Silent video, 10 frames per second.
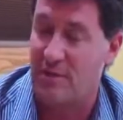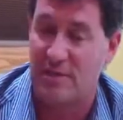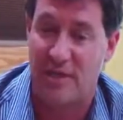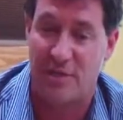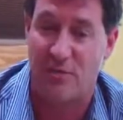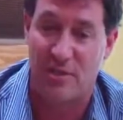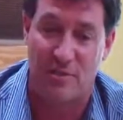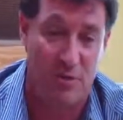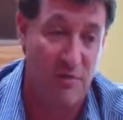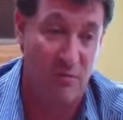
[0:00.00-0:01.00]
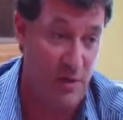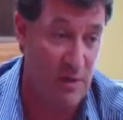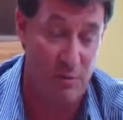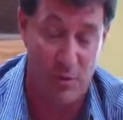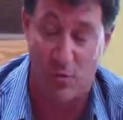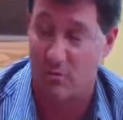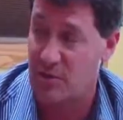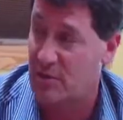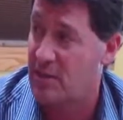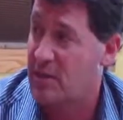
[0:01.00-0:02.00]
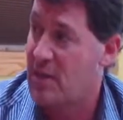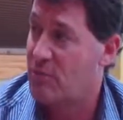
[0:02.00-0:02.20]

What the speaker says: And this actually raises money for a couple of groups, the